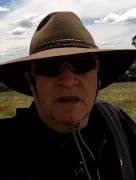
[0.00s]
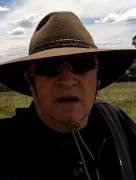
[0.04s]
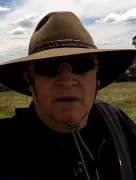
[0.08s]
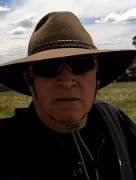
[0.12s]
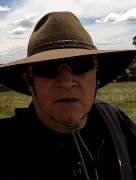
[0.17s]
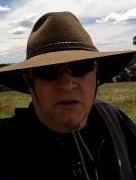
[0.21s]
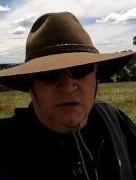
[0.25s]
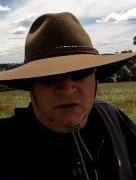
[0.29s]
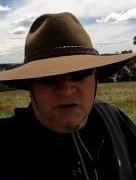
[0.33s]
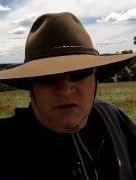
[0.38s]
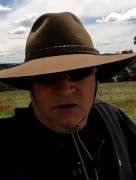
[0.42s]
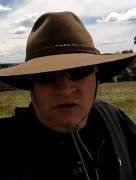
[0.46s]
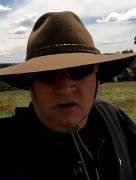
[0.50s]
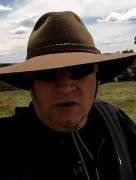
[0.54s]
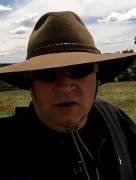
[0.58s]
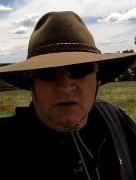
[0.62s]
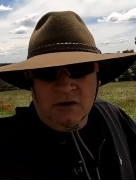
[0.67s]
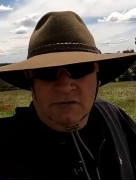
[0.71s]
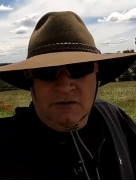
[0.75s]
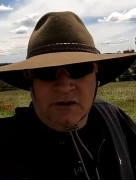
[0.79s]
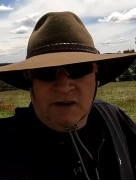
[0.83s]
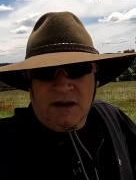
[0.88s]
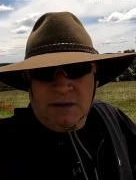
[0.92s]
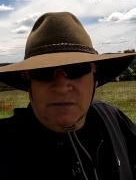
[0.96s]
I'm not
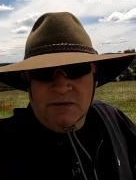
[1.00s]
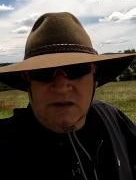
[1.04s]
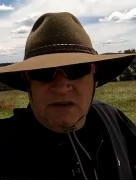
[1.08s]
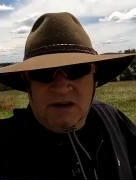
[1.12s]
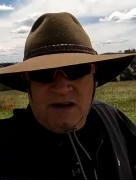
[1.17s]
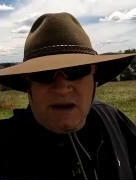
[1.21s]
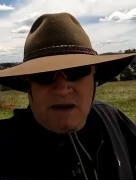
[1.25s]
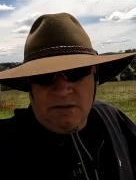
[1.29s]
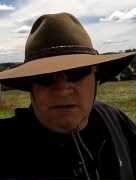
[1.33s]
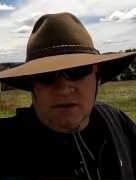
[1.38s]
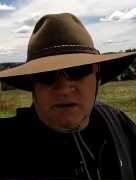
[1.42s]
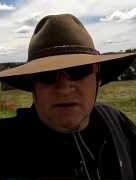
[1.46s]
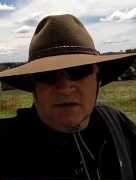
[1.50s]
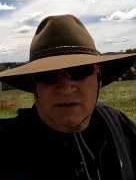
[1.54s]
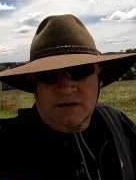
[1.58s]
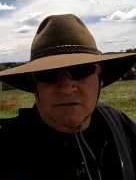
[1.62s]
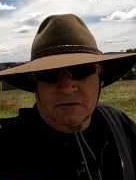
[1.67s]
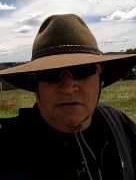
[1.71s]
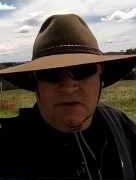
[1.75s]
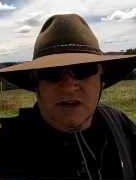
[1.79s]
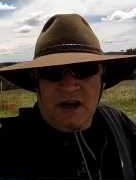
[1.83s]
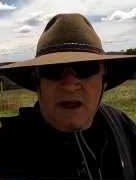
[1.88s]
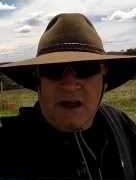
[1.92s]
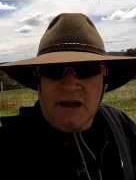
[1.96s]
sure if it comes with covers
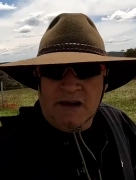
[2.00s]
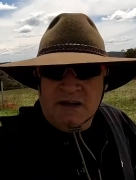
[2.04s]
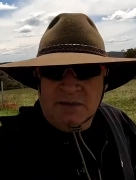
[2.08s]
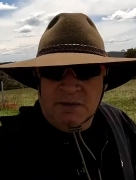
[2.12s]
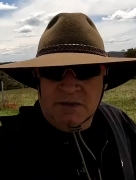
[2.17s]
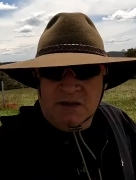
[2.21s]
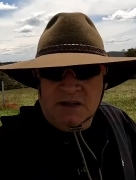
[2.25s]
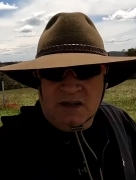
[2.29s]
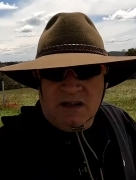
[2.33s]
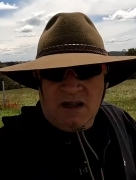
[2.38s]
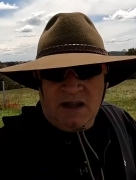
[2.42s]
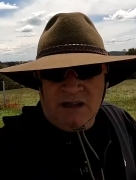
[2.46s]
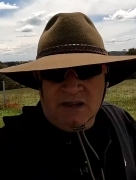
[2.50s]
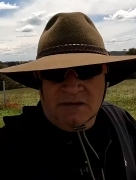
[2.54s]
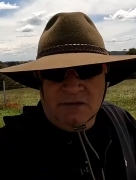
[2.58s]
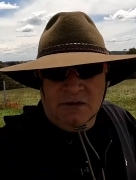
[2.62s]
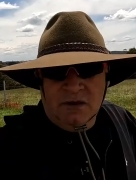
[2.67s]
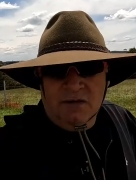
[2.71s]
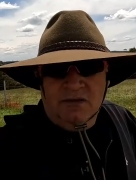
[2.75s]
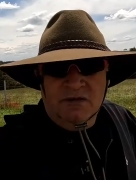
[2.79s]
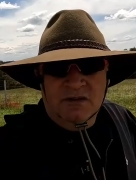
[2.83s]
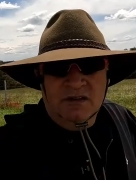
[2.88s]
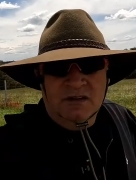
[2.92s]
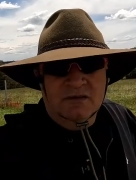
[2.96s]
or shades, because glass
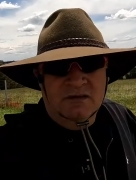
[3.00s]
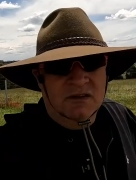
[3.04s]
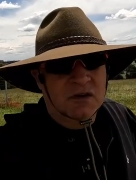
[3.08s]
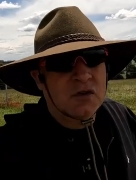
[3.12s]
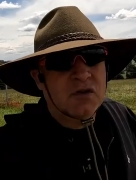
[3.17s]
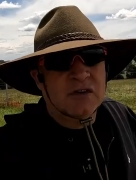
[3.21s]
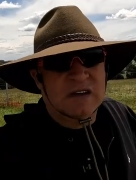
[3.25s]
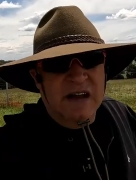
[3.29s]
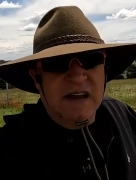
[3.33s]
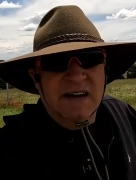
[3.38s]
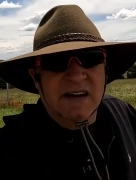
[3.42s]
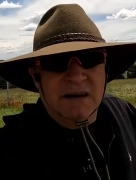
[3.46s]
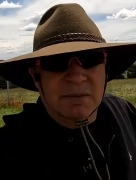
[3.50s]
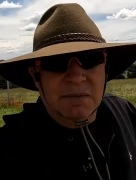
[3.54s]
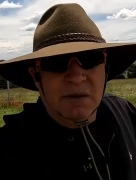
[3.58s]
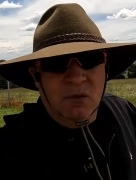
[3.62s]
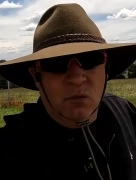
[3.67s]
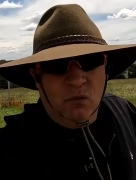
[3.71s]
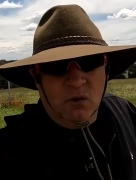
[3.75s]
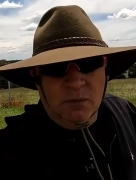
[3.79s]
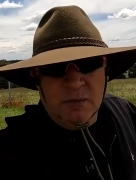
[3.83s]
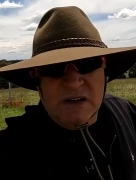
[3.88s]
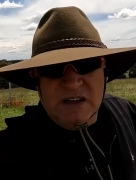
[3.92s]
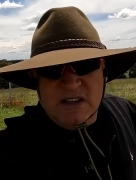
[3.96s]
roofs do tend to get a
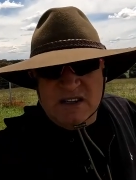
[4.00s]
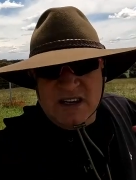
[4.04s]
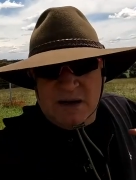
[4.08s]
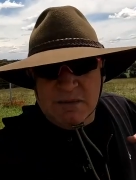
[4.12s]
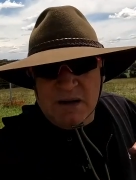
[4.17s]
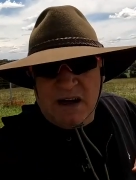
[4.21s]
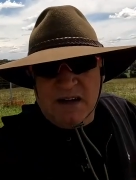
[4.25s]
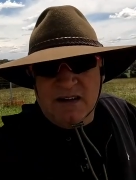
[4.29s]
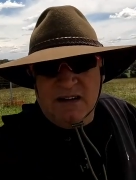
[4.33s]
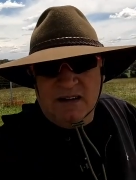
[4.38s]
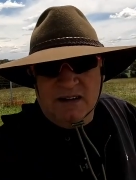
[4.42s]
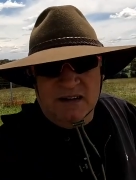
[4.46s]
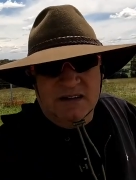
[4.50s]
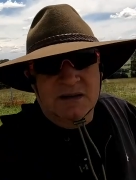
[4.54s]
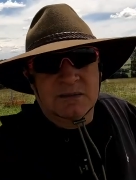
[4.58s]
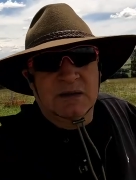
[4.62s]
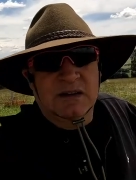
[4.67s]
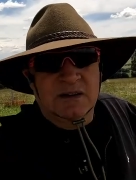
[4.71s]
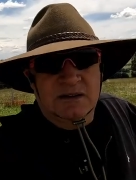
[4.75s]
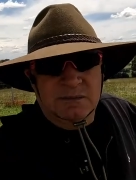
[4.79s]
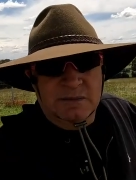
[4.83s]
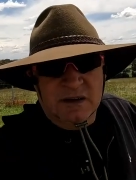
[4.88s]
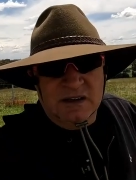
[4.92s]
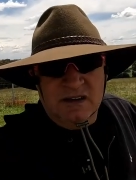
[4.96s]
bit warm in summer, unless they've
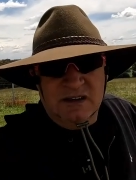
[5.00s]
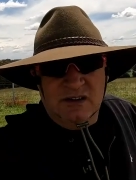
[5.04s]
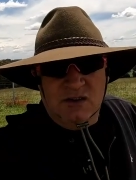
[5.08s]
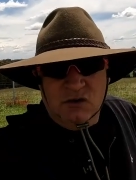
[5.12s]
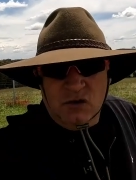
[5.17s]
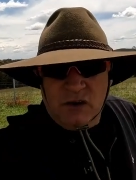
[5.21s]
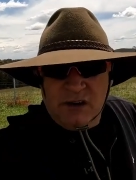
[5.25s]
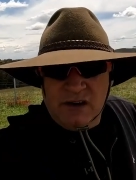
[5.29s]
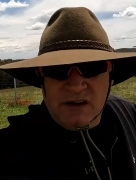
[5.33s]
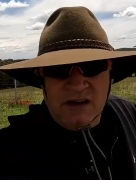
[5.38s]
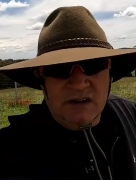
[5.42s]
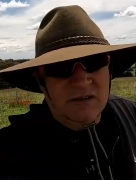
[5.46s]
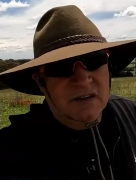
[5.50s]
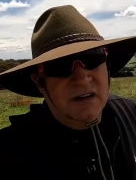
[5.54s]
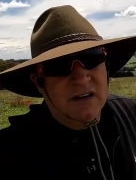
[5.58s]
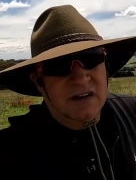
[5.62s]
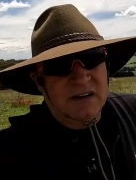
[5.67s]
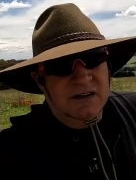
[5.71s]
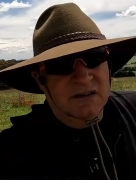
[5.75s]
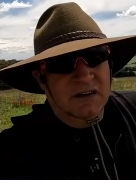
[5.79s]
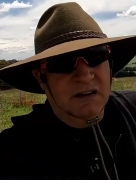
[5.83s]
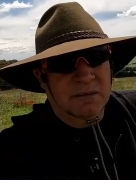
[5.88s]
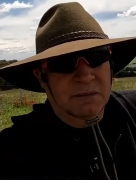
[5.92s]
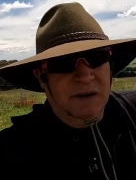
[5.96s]
been specially treated. Even then,
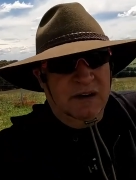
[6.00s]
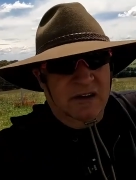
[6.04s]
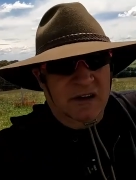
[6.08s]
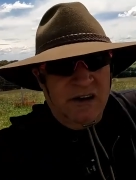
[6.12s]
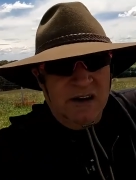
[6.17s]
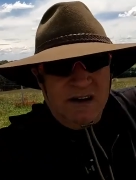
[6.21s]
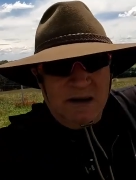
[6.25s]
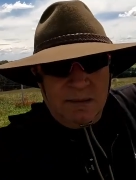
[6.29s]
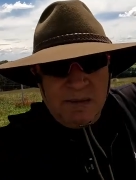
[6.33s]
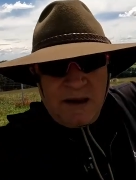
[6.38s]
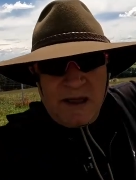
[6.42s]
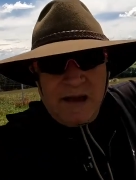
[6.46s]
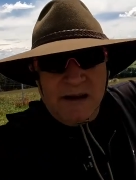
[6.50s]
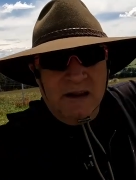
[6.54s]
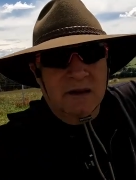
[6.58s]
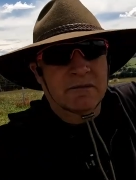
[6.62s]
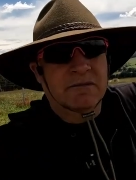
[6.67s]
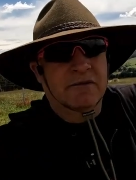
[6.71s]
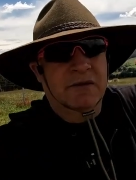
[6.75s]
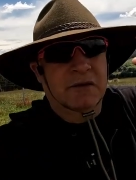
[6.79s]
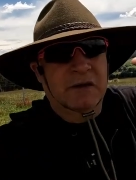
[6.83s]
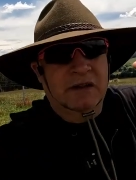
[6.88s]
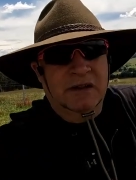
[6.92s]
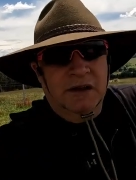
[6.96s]
you still get a bit of heat coming out of
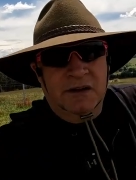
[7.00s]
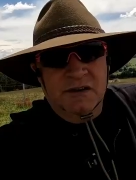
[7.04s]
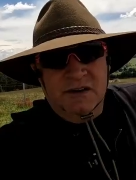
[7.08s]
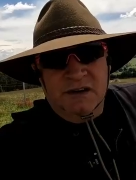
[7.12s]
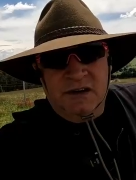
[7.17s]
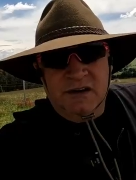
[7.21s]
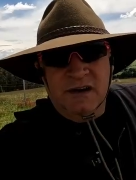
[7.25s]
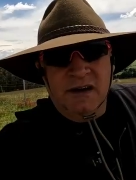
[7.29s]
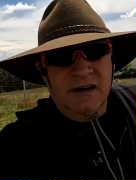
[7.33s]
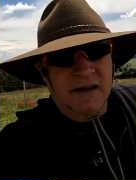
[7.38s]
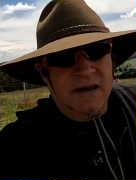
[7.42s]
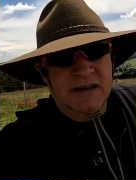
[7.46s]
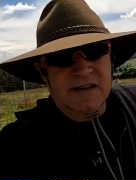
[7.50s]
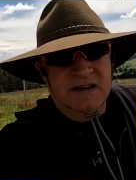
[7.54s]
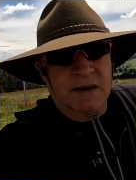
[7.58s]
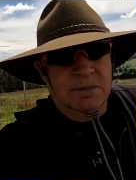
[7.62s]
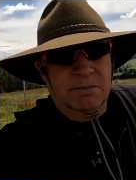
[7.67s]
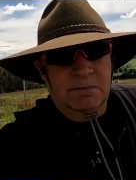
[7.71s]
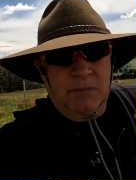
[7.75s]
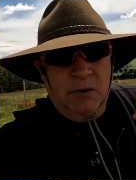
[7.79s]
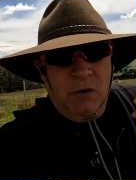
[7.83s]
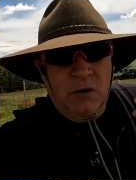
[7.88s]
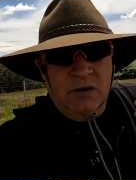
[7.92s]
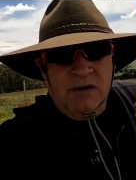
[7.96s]
them. Very close though. You don't actually
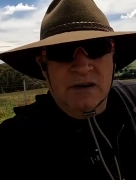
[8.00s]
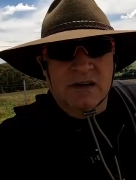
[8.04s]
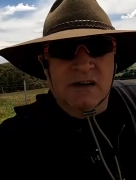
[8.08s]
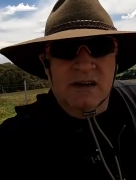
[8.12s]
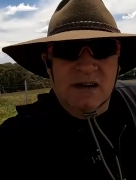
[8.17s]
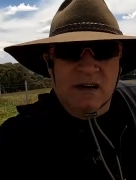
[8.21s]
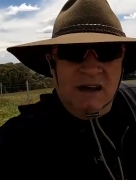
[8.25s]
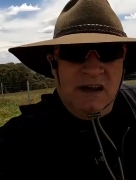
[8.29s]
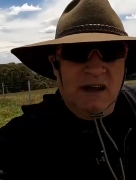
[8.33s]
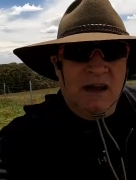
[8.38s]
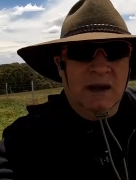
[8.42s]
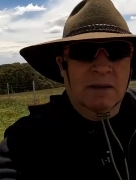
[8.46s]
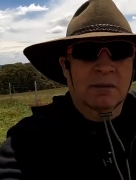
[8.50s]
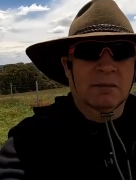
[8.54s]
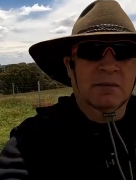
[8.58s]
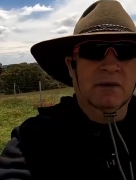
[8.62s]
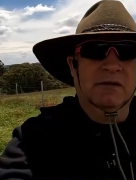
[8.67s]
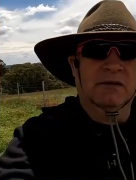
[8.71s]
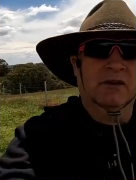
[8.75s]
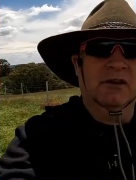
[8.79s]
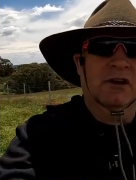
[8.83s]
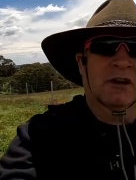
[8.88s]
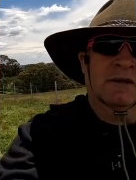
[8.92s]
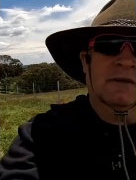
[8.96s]
get burnt in the car,
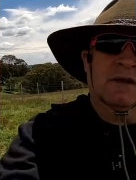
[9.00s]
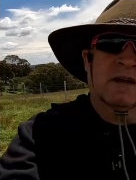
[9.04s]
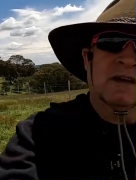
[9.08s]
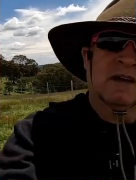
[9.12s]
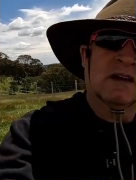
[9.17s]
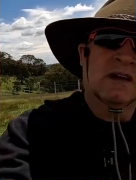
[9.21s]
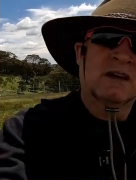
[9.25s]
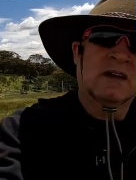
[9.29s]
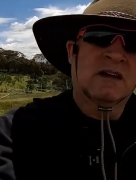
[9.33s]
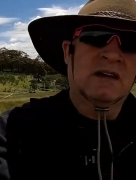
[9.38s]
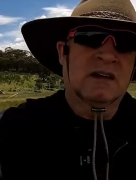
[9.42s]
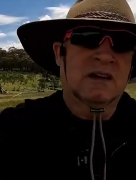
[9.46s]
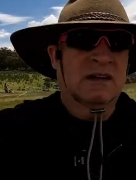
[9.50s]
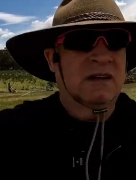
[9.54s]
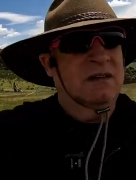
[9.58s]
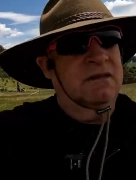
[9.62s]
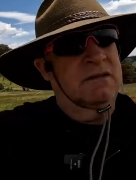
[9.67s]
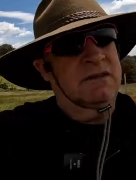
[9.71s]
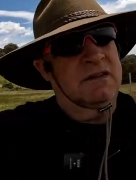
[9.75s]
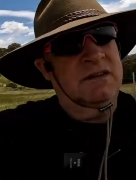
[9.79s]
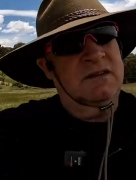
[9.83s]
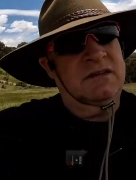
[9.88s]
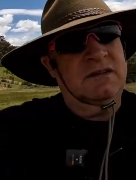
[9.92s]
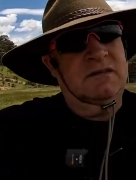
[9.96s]
believe it or not.
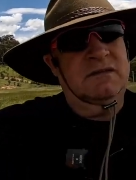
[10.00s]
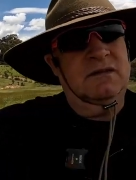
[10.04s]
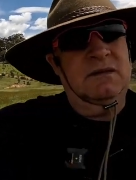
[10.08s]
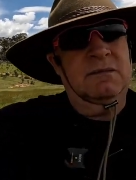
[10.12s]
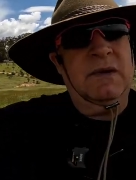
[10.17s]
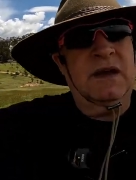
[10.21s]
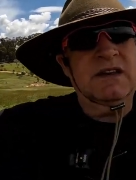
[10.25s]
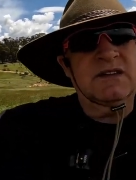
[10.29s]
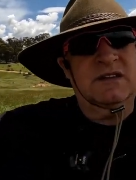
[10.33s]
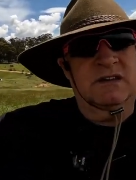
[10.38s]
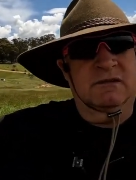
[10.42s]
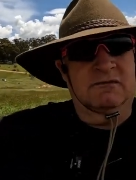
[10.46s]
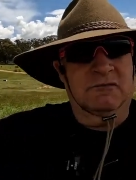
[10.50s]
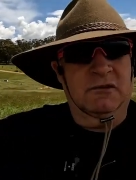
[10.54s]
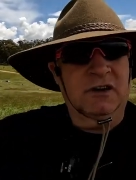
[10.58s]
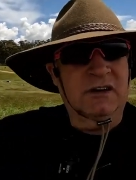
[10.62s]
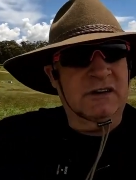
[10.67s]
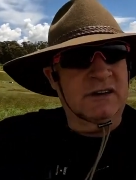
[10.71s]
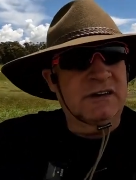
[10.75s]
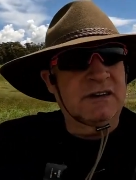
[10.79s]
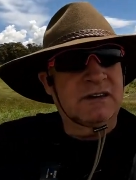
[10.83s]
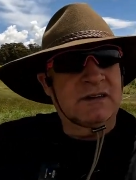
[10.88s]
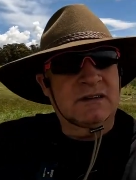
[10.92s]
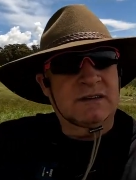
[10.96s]
Which is amazing,
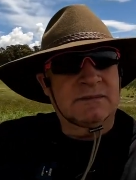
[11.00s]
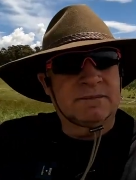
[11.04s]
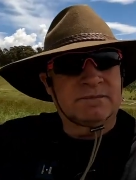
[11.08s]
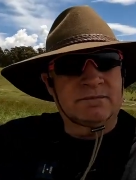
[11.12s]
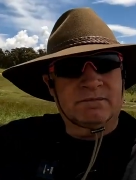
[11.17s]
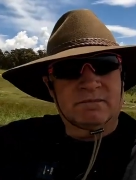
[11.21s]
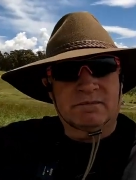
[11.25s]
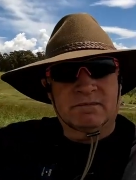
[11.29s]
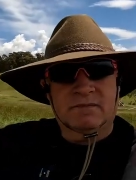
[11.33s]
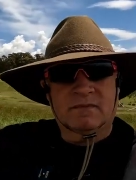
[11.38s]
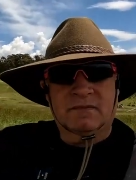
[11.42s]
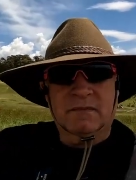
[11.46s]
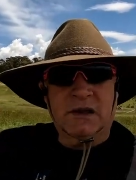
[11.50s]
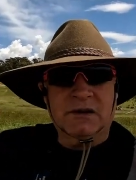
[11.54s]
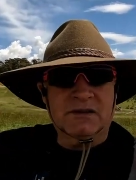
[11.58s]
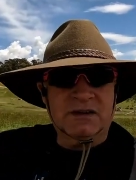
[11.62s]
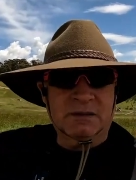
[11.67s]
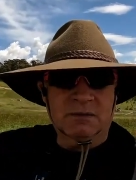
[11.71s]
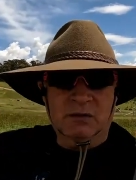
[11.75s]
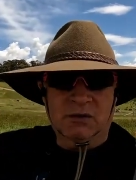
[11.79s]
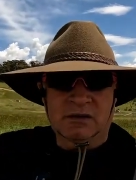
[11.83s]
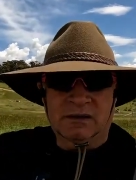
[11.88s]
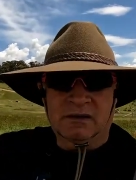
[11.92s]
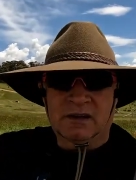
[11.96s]
really. No
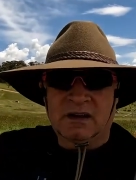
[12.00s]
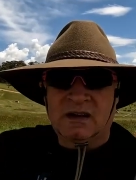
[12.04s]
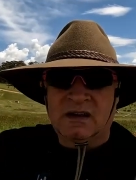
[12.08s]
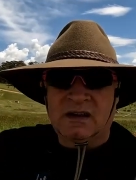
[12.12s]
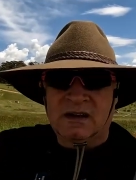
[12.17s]
sunburn.